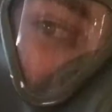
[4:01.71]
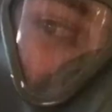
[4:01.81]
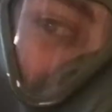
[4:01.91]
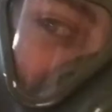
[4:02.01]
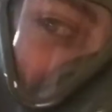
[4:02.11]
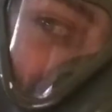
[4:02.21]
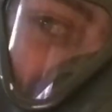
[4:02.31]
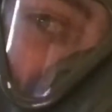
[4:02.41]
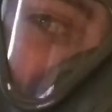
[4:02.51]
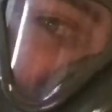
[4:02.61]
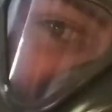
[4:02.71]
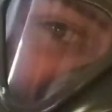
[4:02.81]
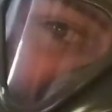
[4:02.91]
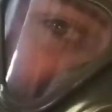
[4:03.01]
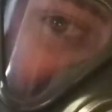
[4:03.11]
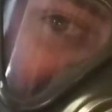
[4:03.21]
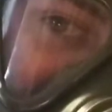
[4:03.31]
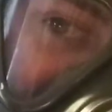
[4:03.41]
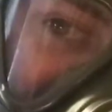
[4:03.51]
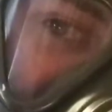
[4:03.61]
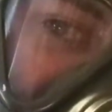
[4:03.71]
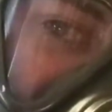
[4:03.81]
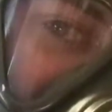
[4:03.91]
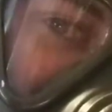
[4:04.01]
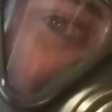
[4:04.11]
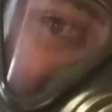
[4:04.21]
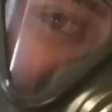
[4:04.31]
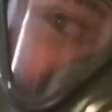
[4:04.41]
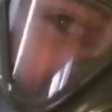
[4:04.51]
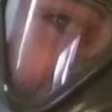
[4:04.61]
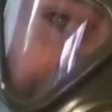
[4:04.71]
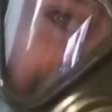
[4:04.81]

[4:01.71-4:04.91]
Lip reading: I'm going to try and pull this, and as you can see, I'm pulling it